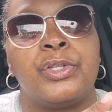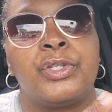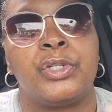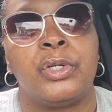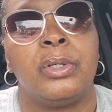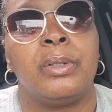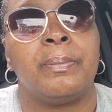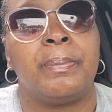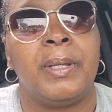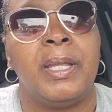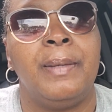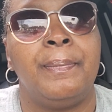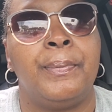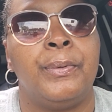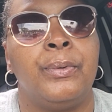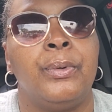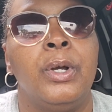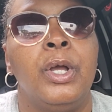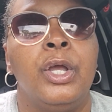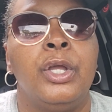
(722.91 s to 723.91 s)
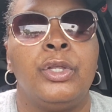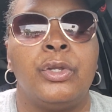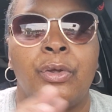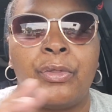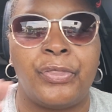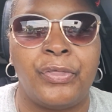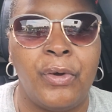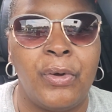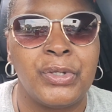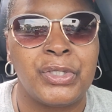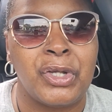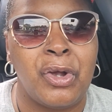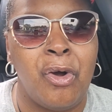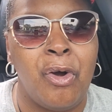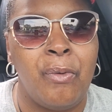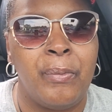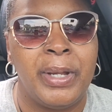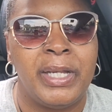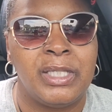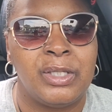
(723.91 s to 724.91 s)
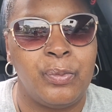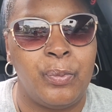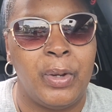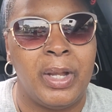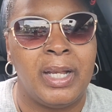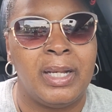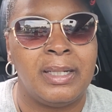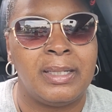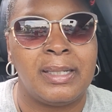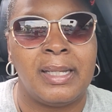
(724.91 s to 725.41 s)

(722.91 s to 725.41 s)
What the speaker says: certain people, your thoughts always went